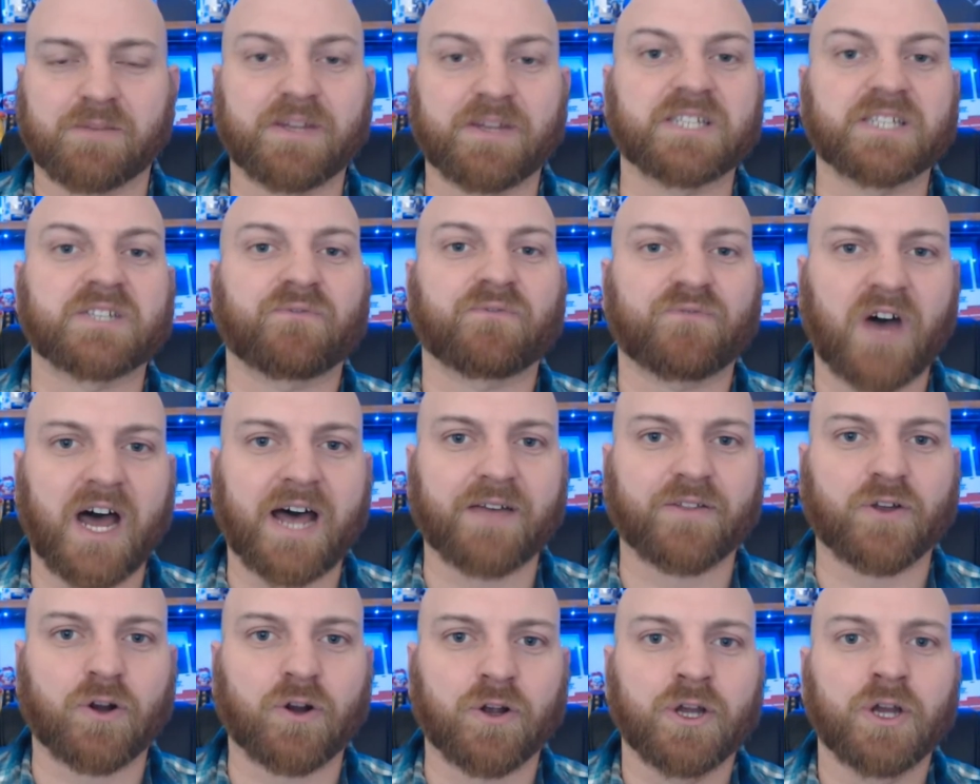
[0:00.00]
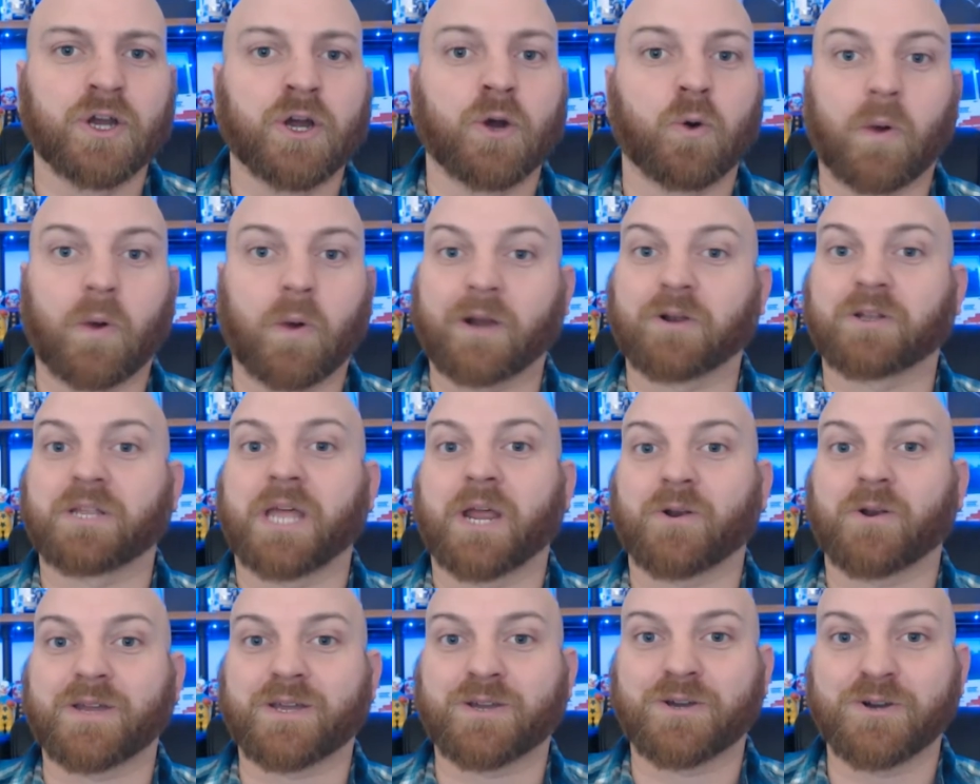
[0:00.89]
His father, where
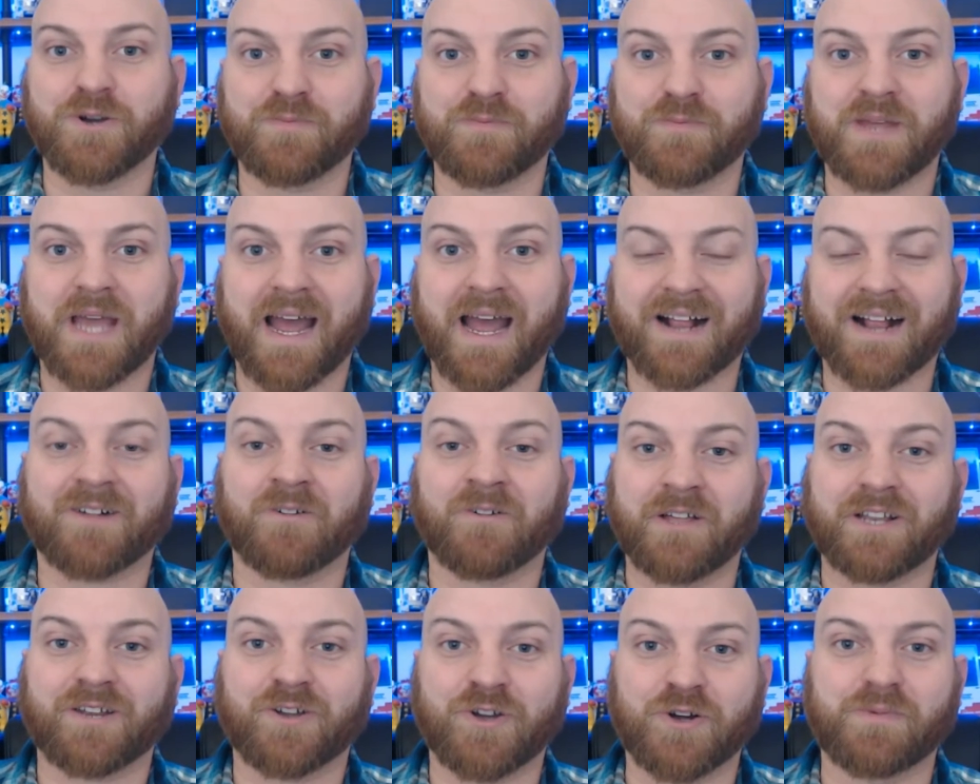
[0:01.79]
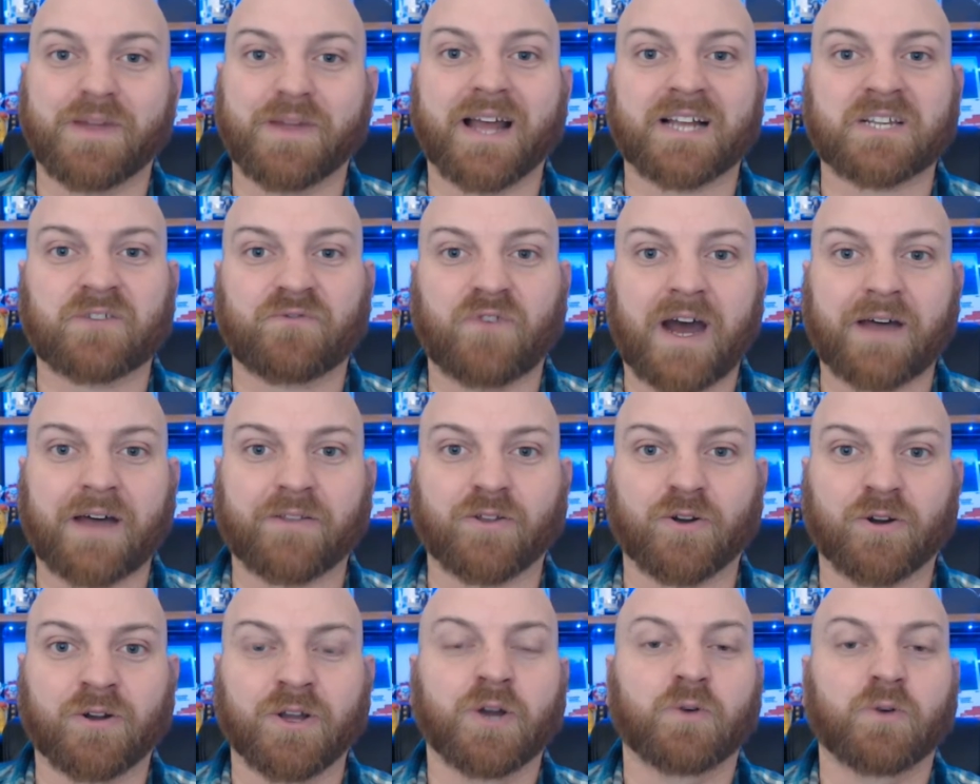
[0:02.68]
Gary Kubiak, Klint Kubiak's
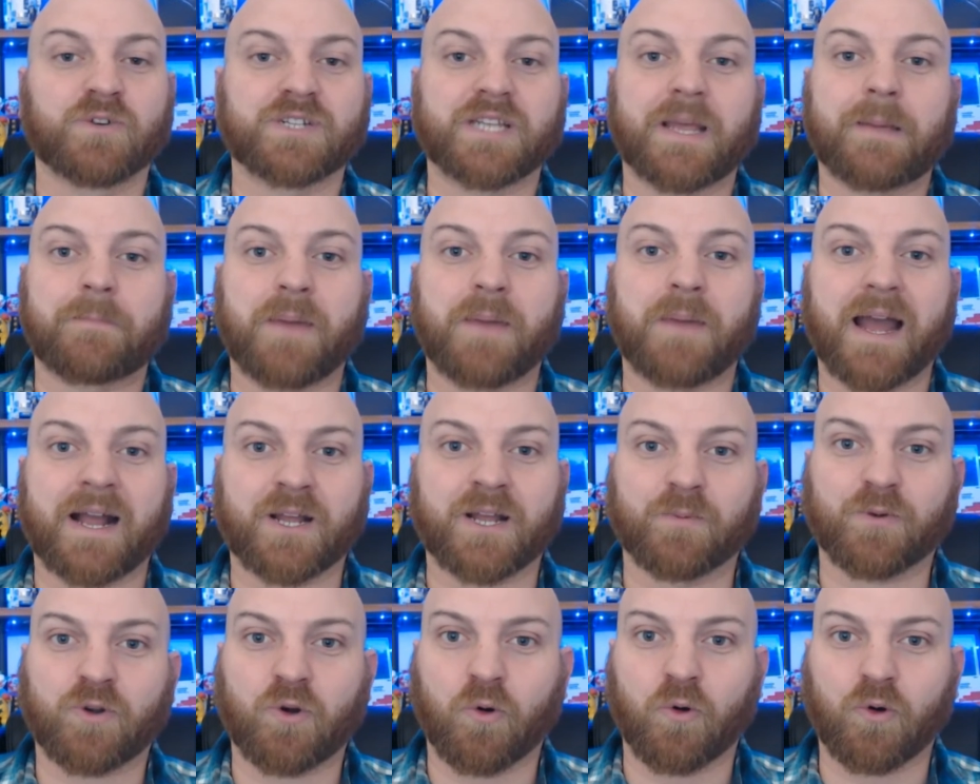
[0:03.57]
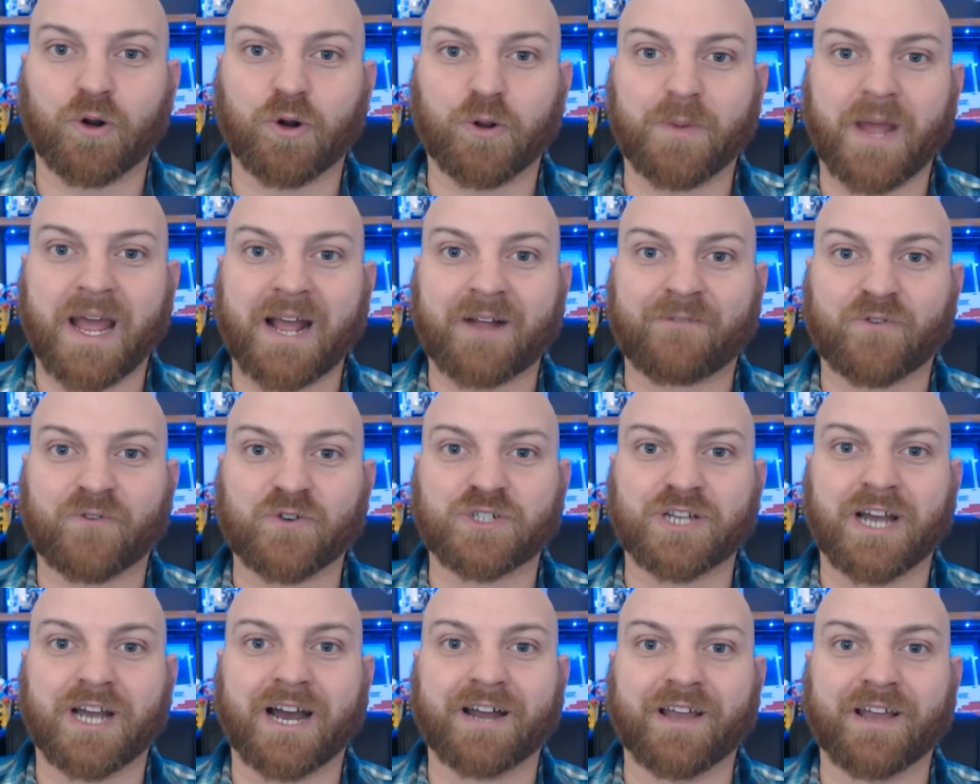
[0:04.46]
father, was a backup quarterback for
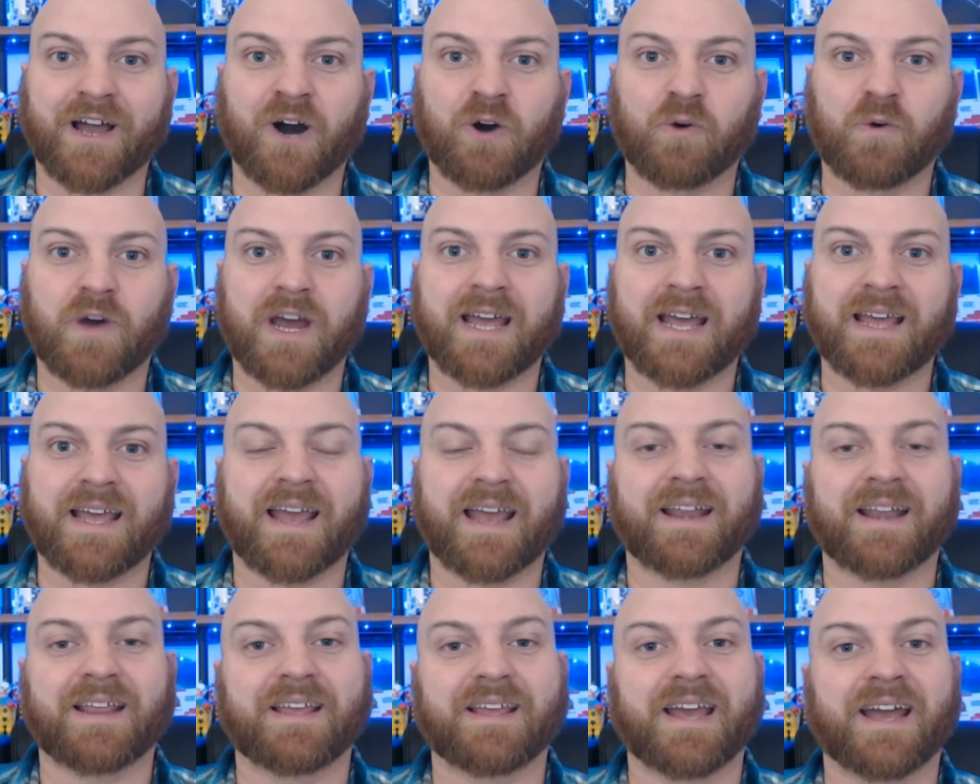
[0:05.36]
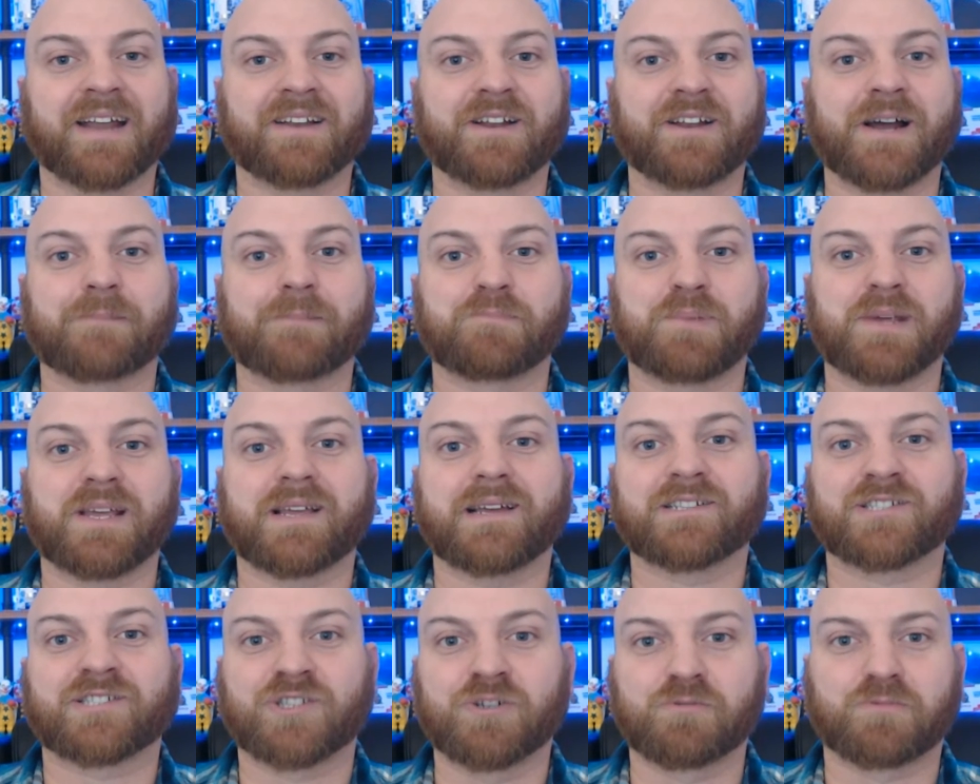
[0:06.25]
John Elway, and he ended up being
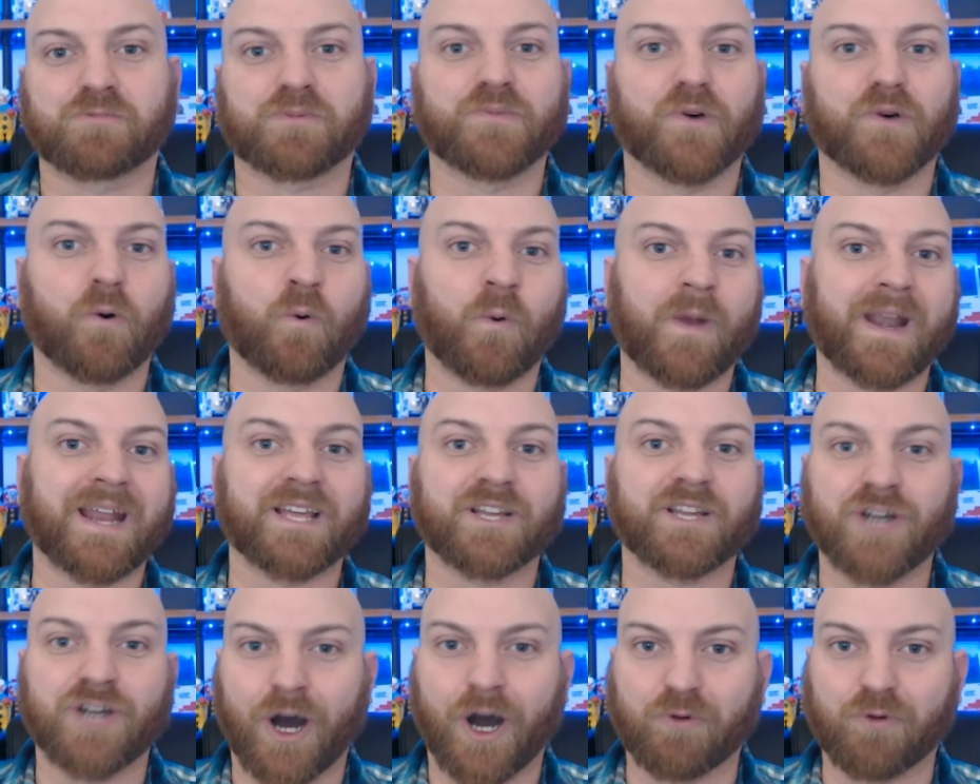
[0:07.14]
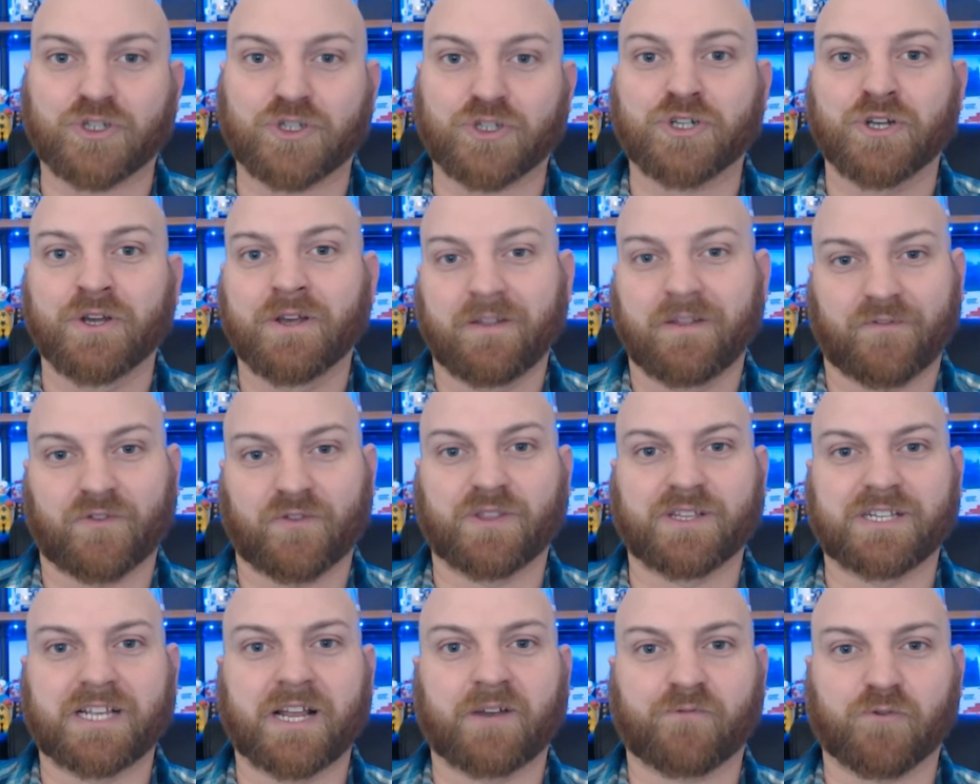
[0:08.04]
a Super Bowl winning coach for
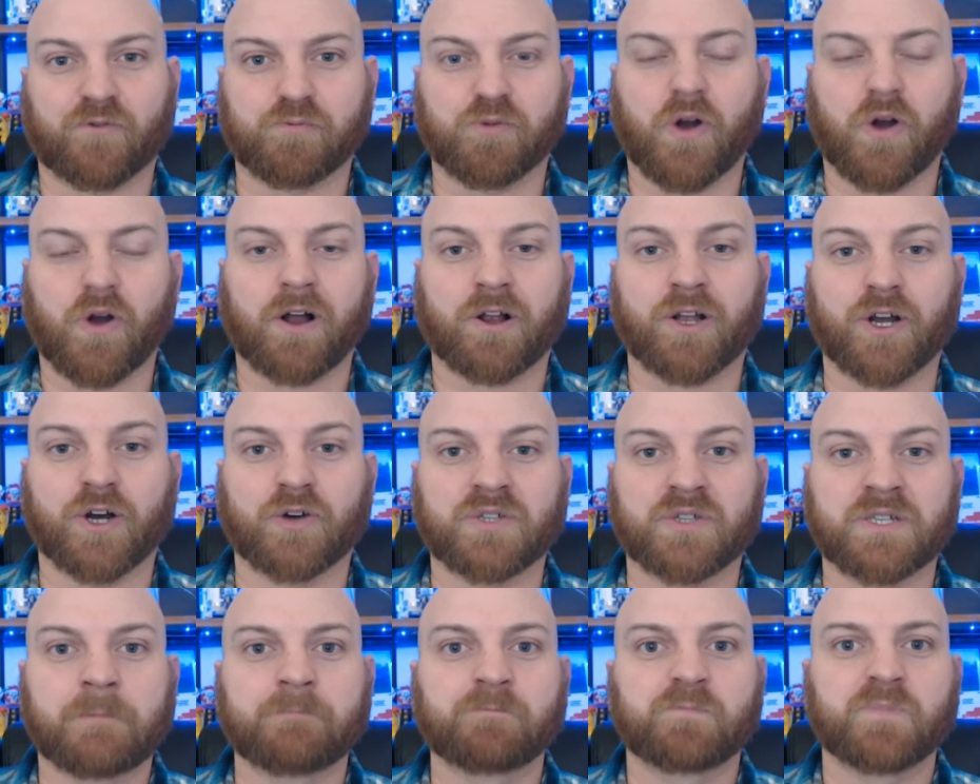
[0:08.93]
the Denver Broncos.